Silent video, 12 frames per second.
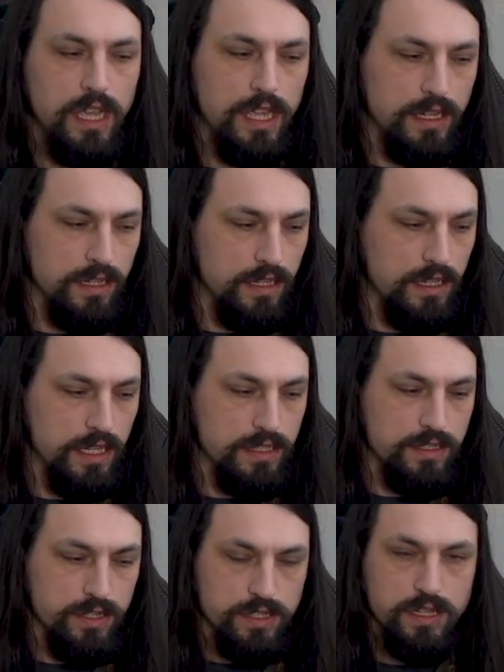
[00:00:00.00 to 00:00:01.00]
And
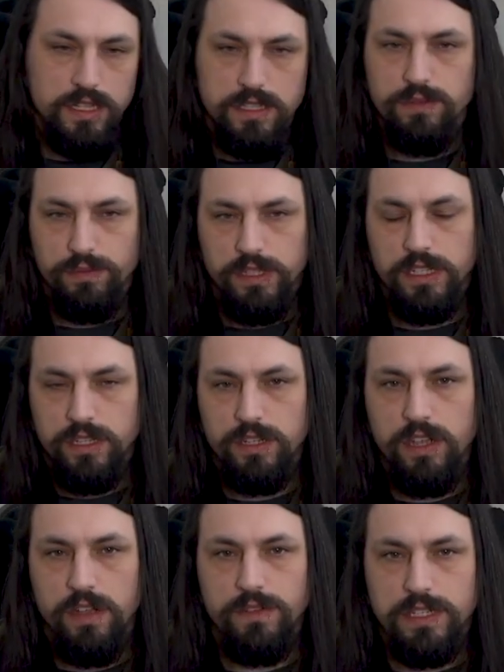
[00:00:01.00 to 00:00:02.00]
it's a really good
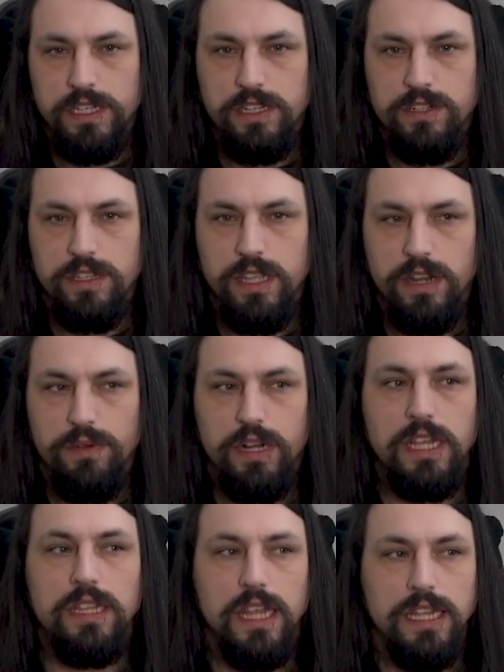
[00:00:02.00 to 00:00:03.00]
conversation that
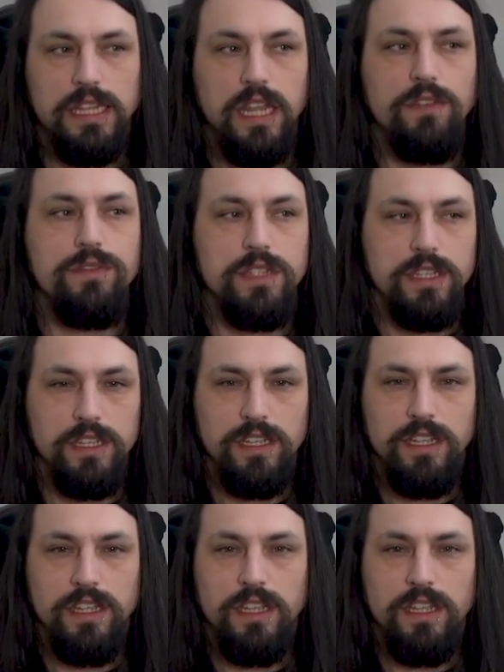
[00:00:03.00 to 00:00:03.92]
I'd love to